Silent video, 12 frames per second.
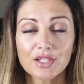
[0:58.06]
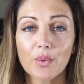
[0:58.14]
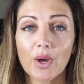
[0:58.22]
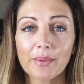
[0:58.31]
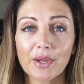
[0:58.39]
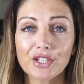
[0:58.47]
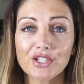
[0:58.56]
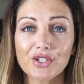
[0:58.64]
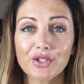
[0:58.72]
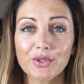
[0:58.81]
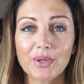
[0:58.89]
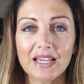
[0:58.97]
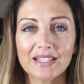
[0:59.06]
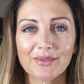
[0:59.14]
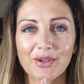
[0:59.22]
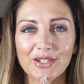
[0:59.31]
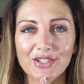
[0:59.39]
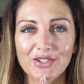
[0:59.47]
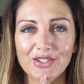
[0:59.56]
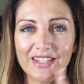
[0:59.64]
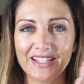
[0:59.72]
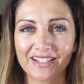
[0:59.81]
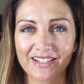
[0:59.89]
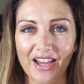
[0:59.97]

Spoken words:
So what I'm going to do is I'm going to do this